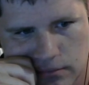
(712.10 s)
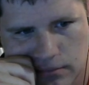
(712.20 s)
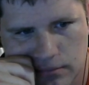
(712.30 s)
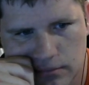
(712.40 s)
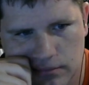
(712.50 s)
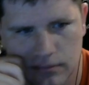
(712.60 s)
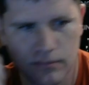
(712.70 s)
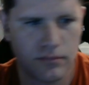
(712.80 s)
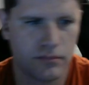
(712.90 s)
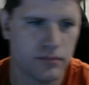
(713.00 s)

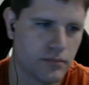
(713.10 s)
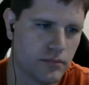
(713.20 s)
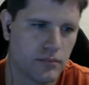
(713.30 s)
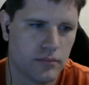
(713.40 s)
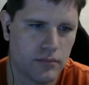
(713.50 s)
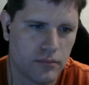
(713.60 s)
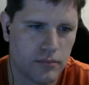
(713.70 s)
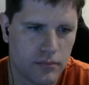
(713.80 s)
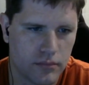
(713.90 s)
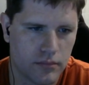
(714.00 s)

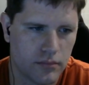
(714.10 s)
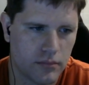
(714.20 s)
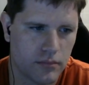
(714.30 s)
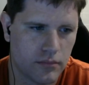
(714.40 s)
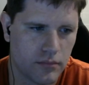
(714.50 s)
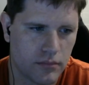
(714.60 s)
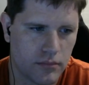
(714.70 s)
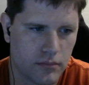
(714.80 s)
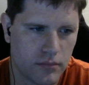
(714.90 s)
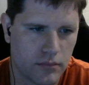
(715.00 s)

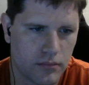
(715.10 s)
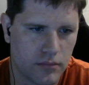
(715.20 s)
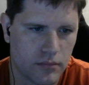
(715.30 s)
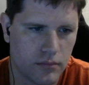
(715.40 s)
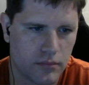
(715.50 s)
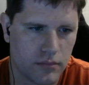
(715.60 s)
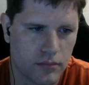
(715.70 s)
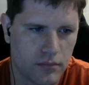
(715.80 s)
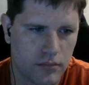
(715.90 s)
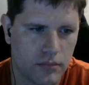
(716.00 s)

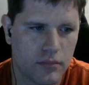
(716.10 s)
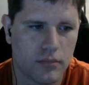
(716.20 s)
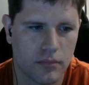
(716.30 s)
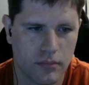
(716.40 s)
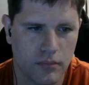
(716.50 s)
This person isn't speaking.